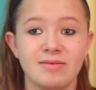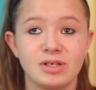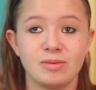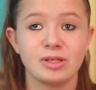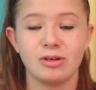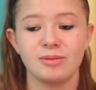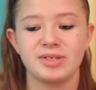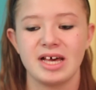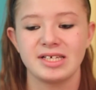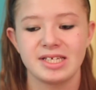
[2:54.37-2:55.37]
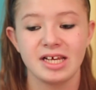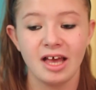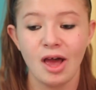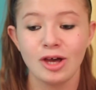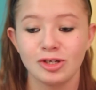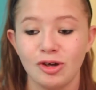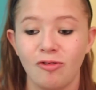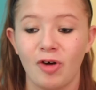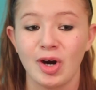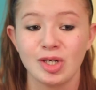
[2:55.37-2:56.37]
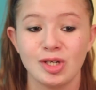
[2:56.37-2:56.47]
I've just been so obsessed so far.